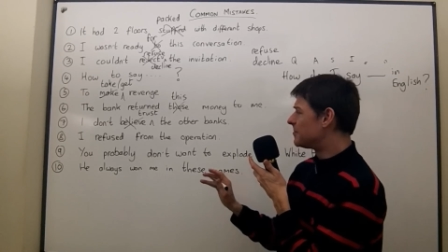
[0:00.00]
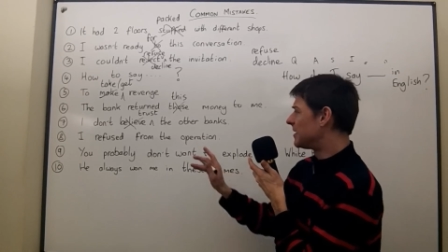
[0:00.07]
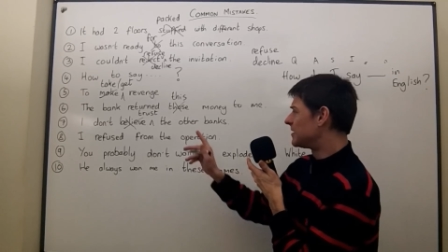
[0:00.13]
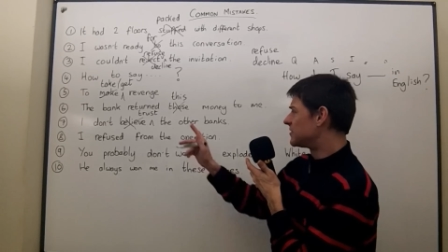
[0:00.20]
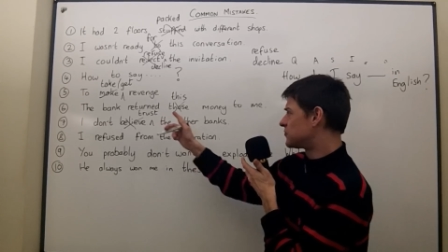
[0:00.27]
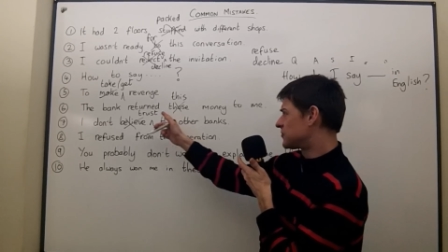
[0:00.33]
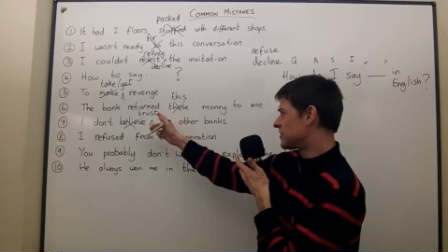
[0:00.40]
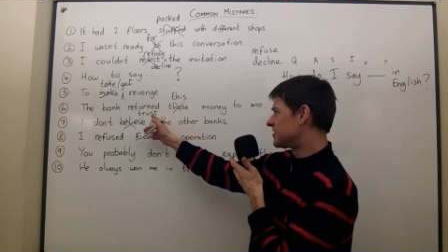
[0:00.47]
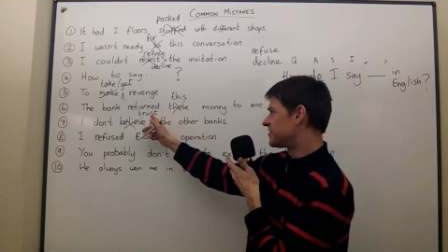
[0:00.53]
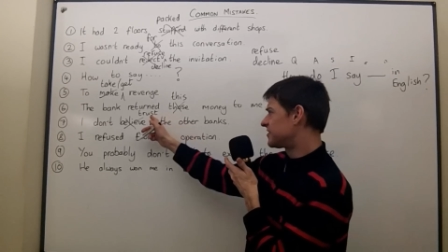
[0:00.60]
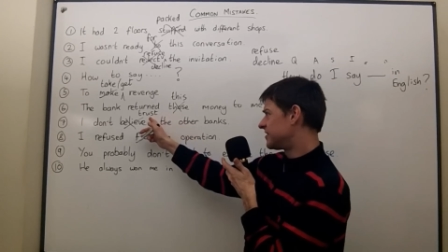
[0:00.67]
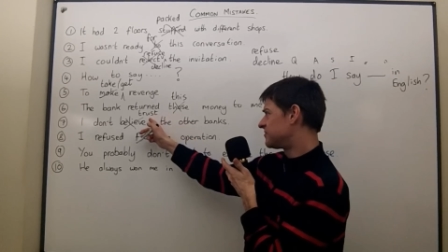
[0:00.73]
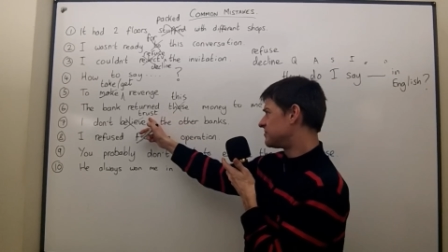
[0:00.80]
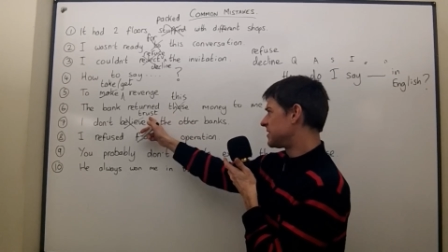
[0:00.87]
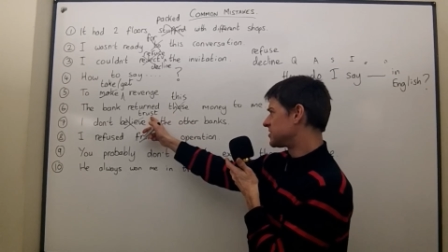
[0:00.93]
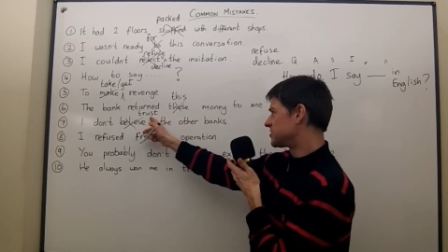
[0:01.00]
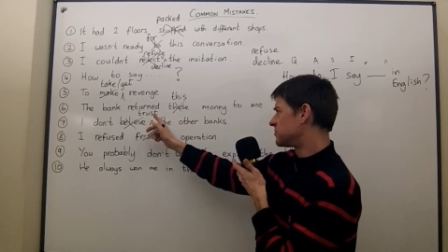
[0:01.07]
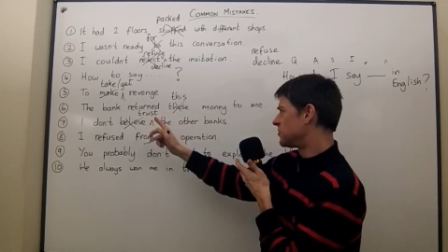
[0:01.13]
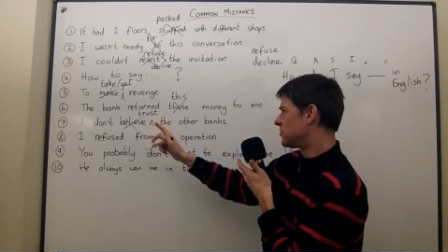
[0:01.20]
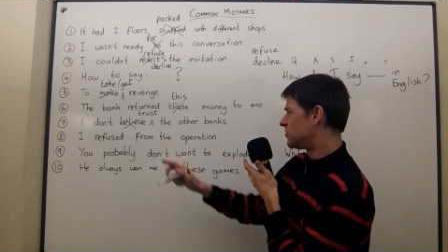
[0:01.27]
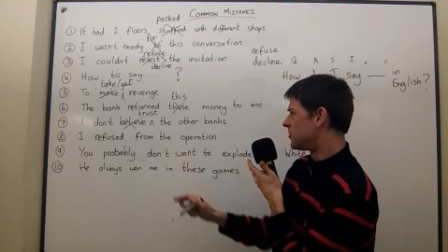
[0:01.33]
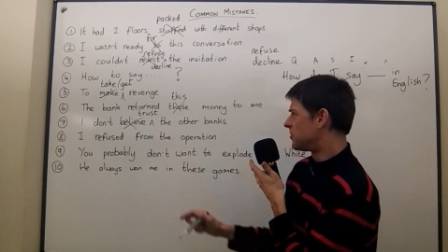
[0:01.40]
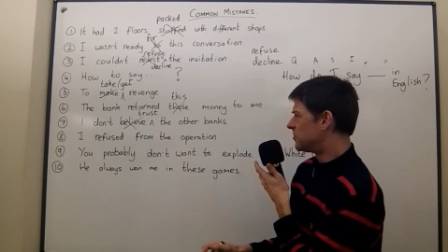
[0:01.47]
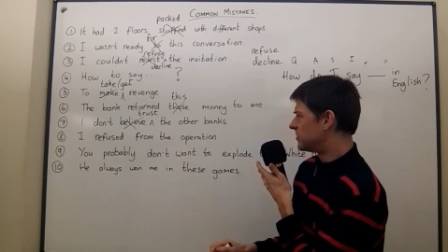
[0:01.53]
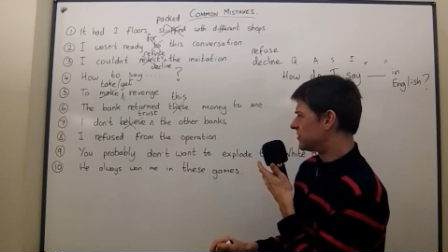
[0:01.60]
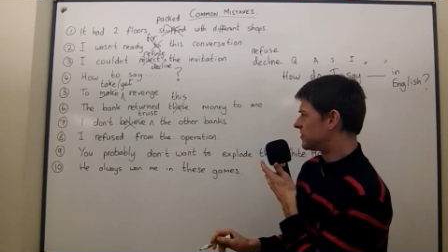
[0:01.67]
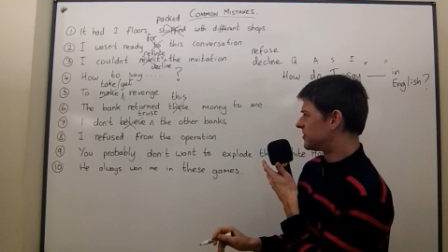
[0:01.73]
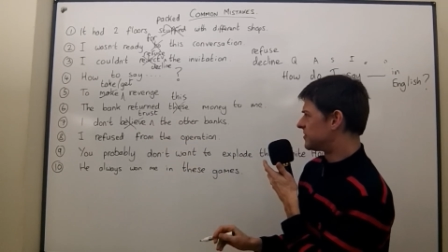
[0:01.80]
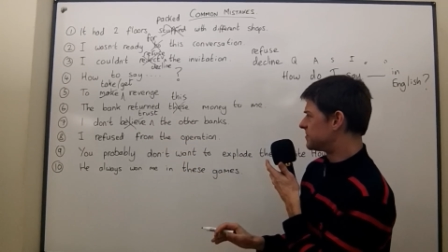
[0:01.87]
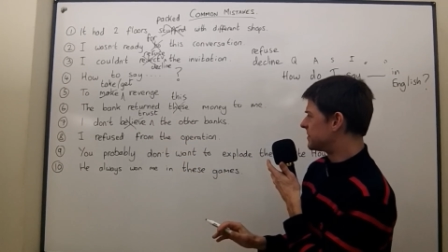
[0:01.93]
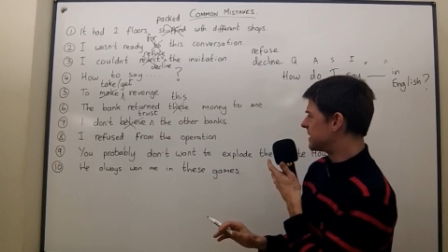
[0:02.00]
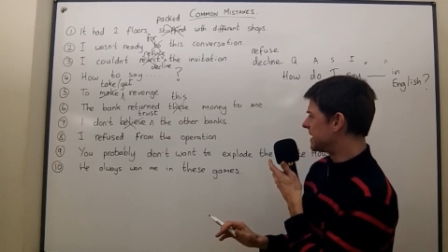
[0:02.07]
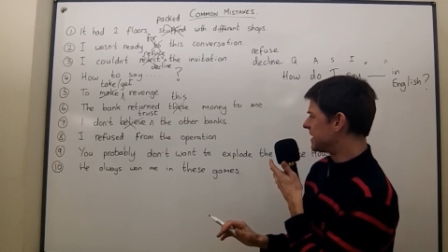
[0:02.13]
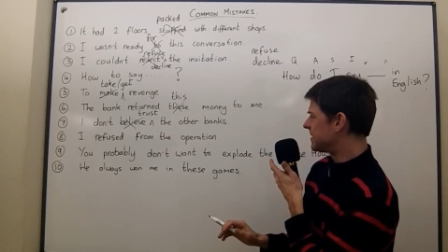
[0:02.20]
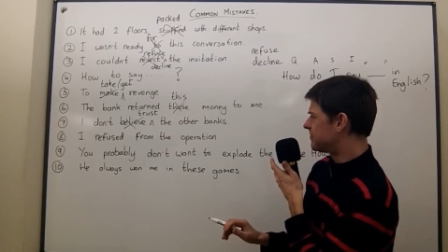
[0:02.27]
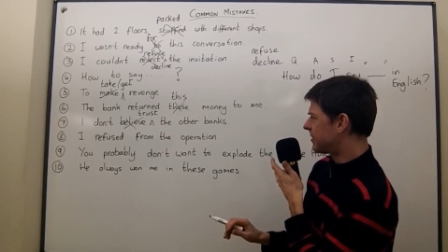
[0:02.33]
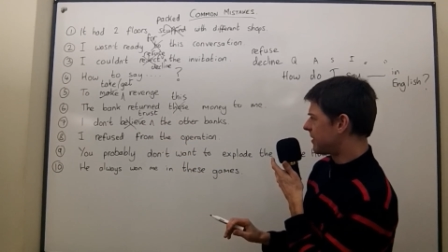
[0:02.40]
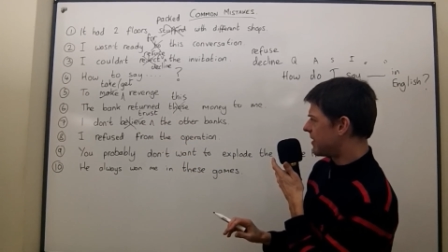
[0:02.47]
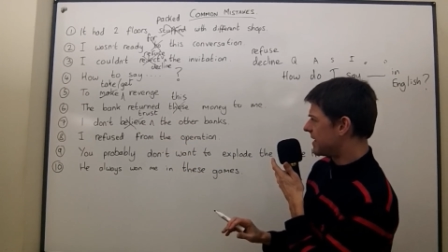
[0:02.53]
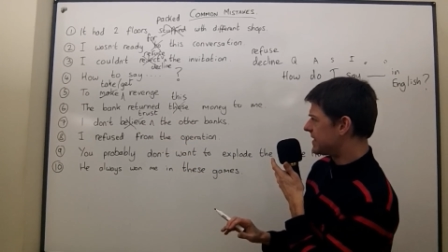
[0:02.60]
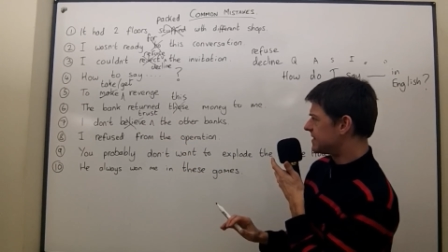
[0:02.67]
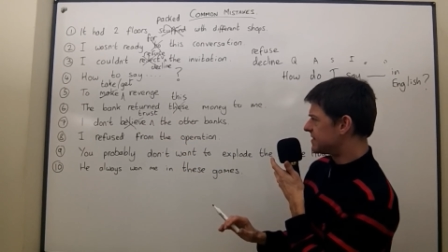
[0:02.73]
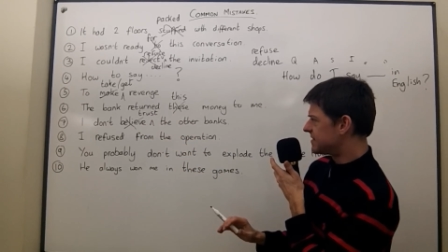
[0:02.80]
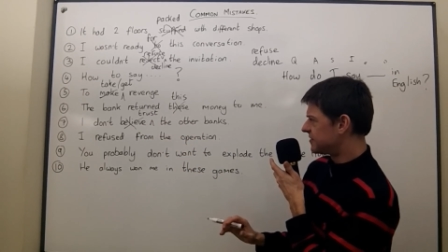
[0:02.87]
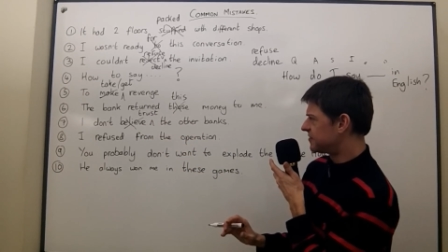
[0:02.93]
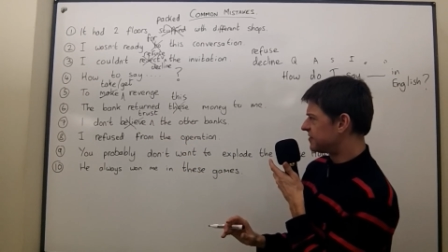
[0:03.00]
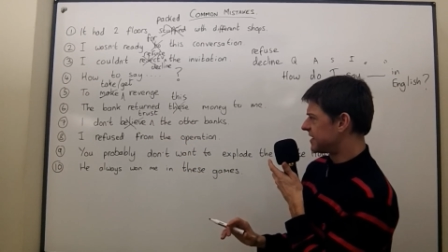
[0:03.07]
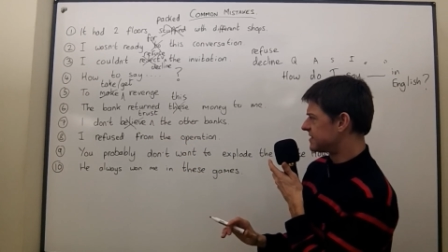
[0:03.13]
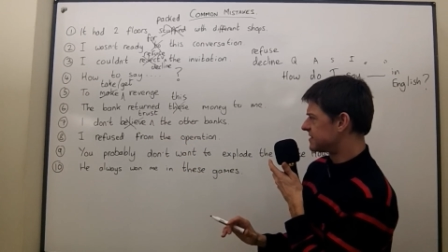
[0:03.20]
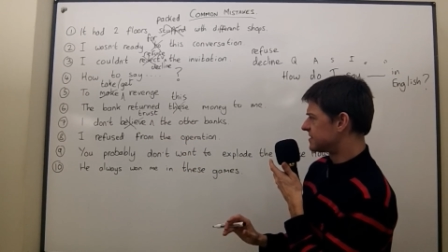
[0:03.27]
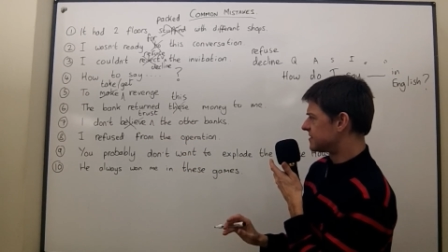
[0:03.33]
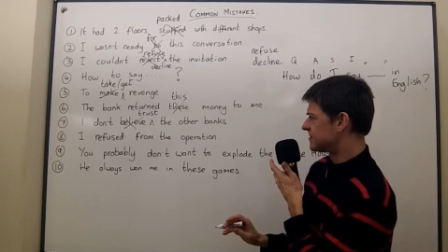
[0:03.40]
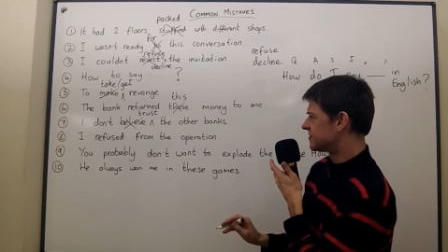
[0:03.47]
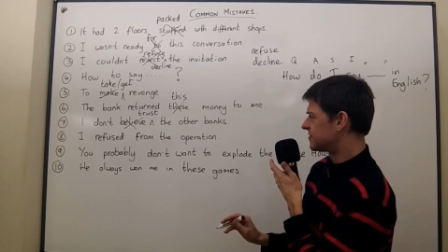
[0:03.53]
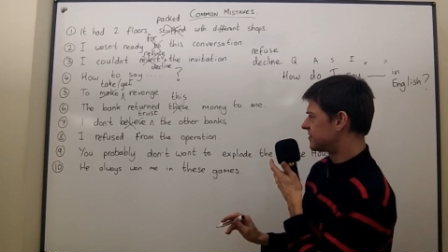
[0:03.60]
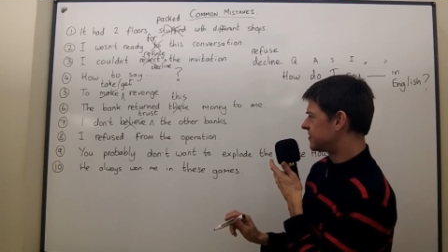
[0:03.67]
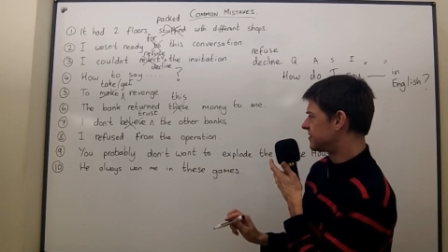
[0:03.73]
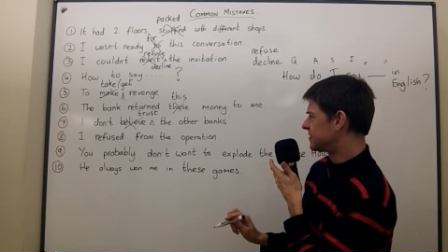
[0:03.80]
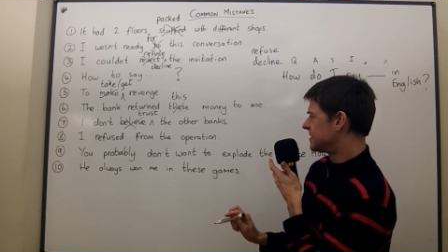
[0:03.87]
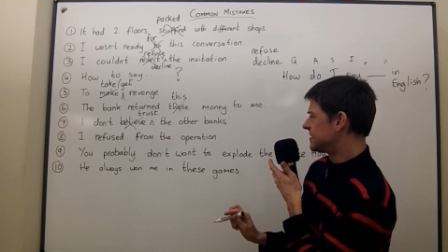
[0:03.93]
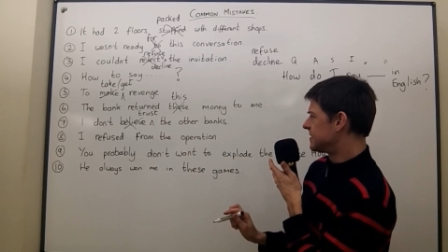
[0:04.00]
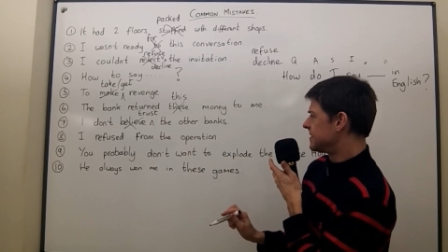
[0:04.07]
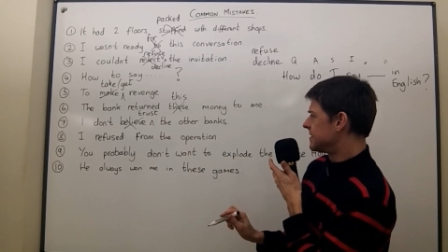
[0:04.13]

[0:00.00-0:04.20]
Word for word: but trust is much more what was being implied in this sentence.